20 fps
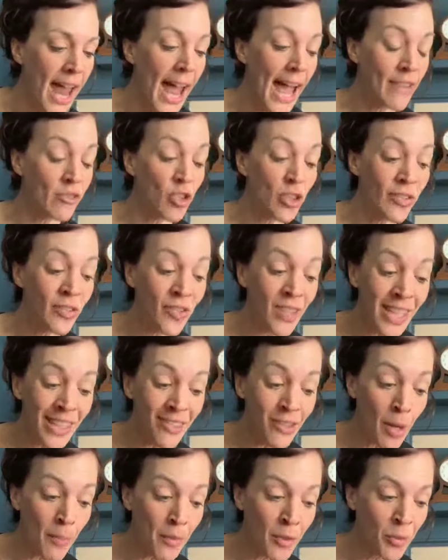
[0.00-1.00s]
And she
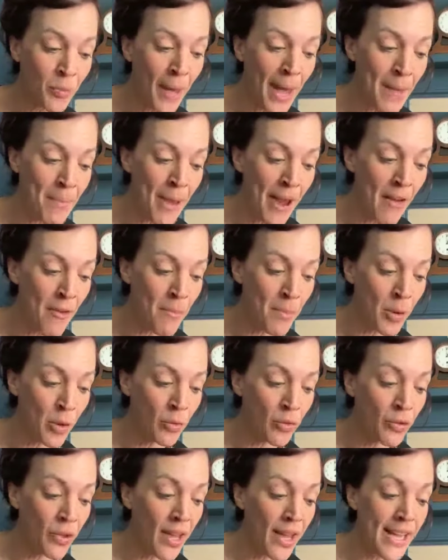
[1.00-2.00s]
seized up a spare pair of
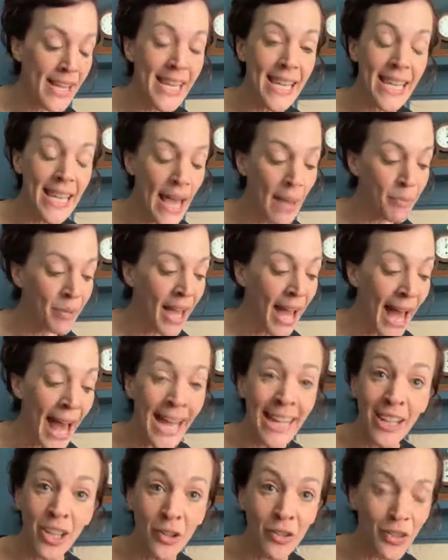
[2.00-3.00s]
boots, leapt
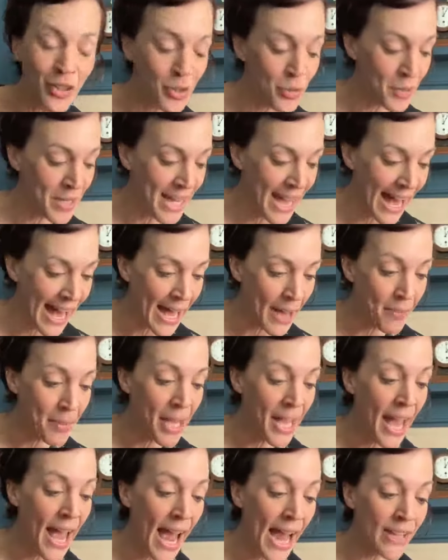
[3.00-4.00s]
hatless into a cab
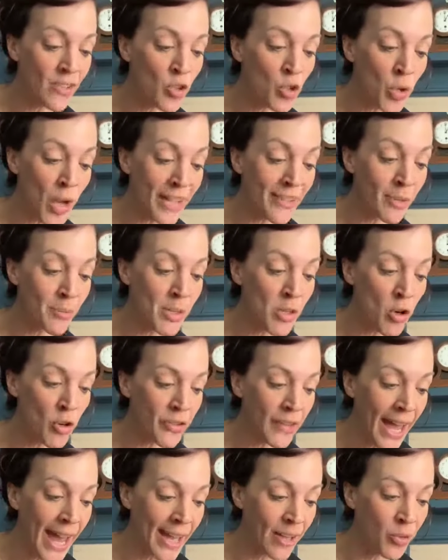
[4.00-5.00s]
and tracked him across
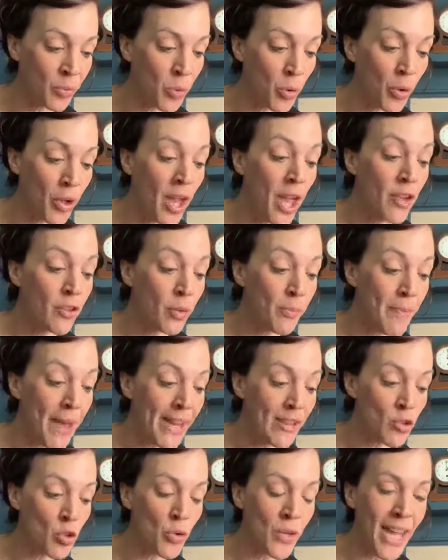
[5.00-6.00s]
Exmoor to
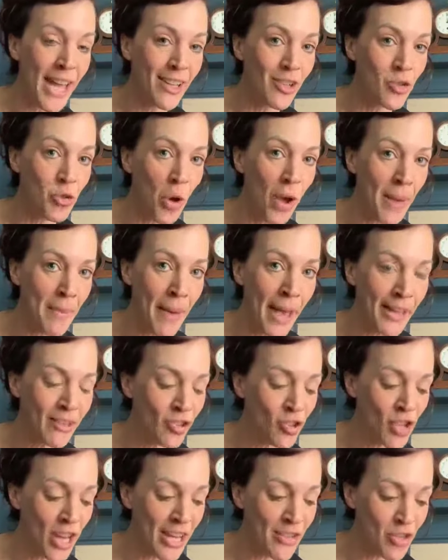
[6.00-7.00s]
make sure he had a dry pair to
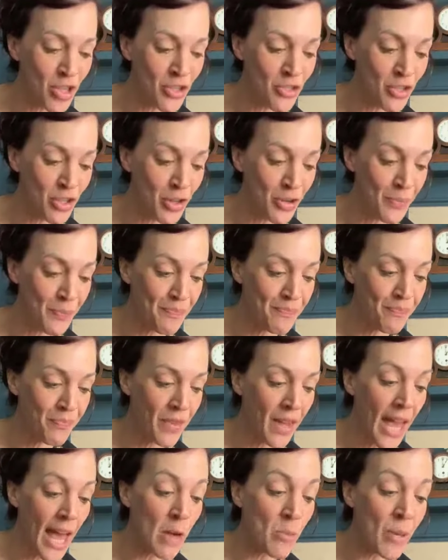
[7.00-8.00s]
change into.
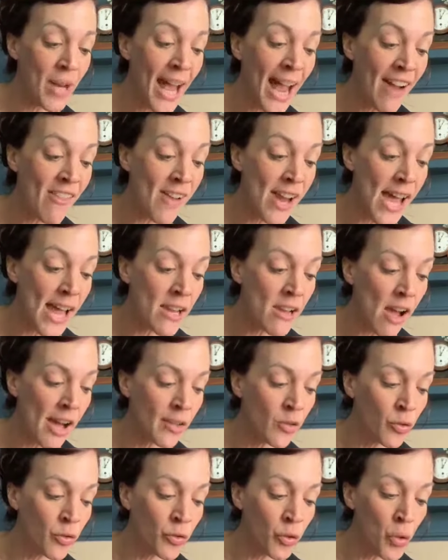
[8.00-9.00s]
And when Harriet and
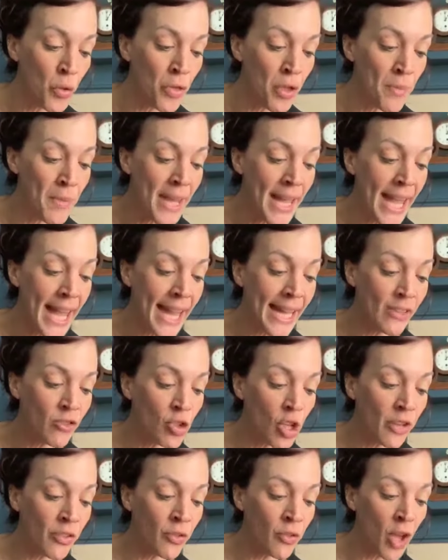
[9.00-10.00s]
Lionel saw them, he
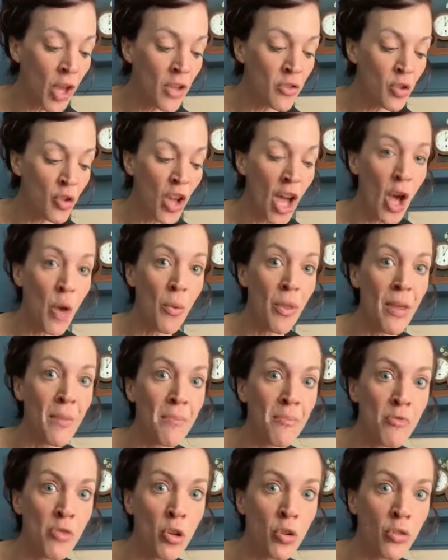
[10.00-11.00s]
just turned on her with a
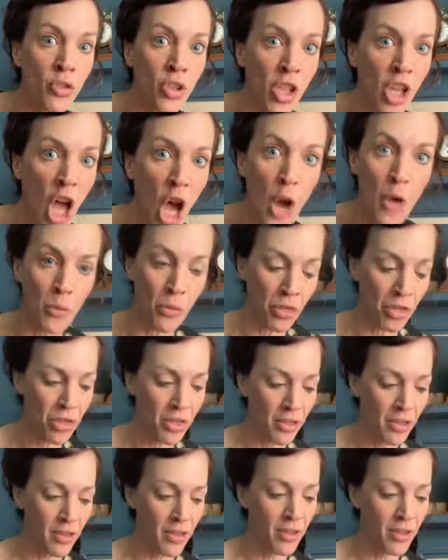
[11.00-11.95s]
brutal oath."